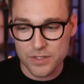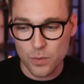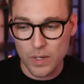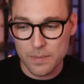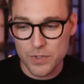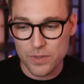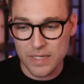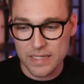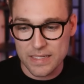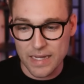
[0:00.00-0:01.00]
So what I'm
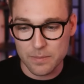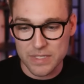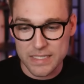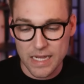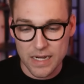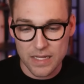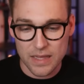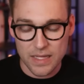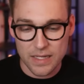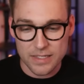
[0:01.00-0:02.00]
doing is I am setting
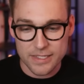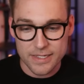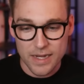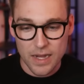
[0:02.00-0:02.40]
this